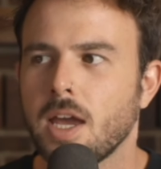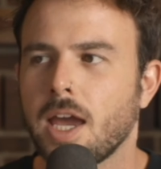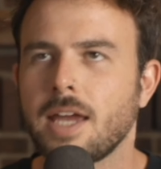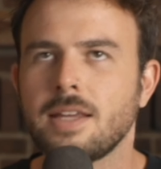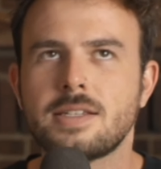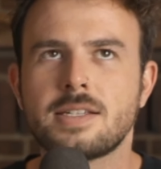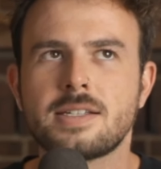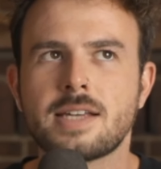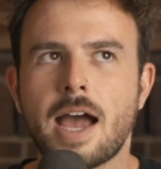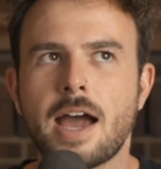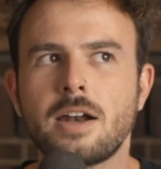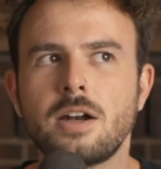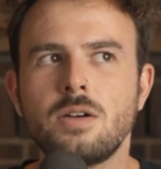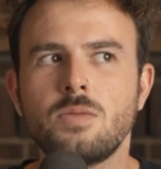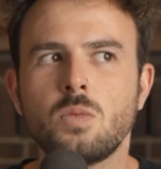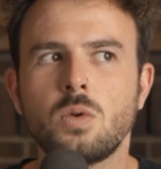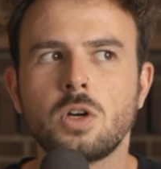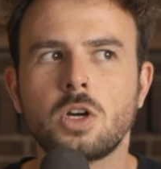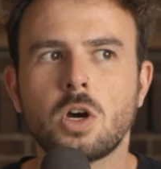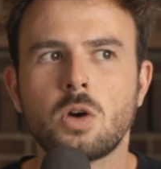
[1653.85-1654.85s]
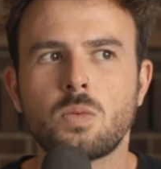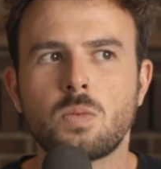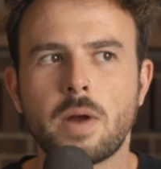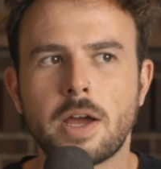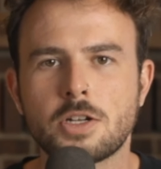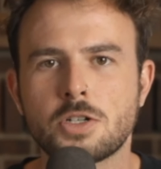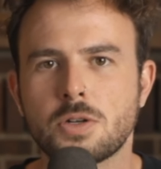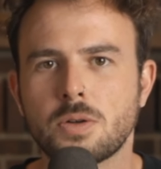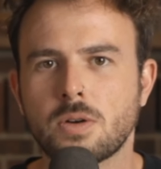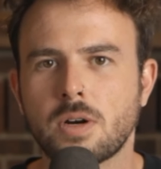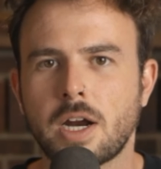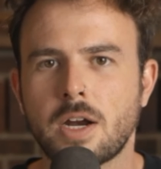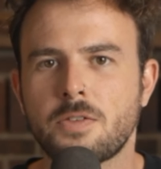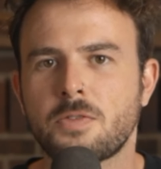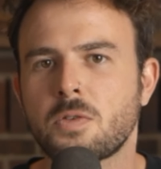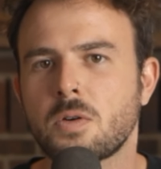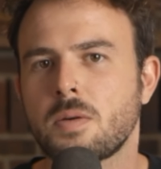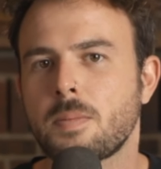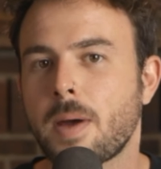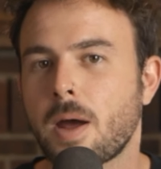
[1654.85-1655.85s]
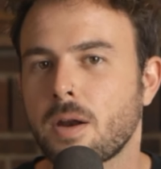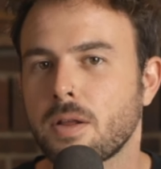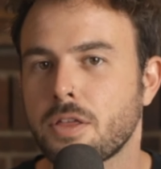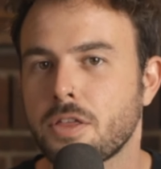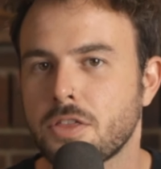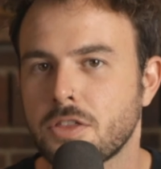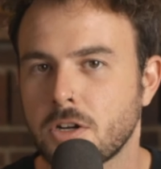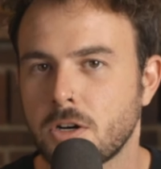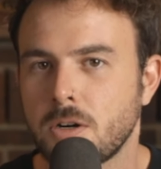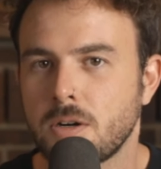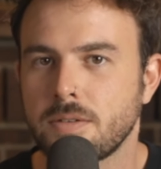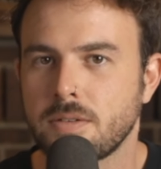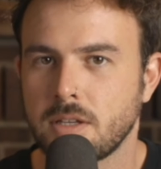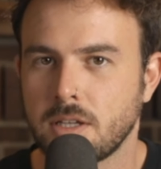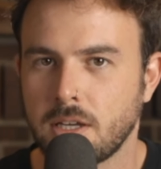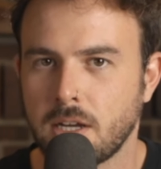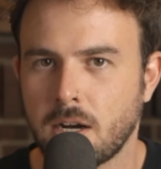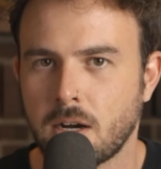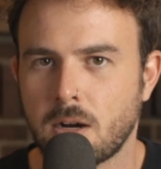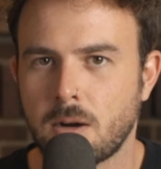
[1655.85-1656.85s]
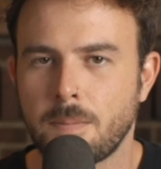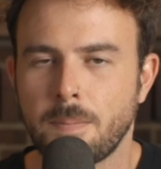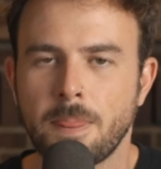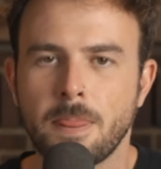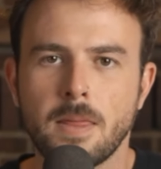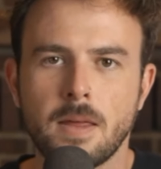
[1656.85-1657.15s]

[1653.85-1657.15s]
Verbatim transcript: And Saturn will go retrograde for about a third of the year.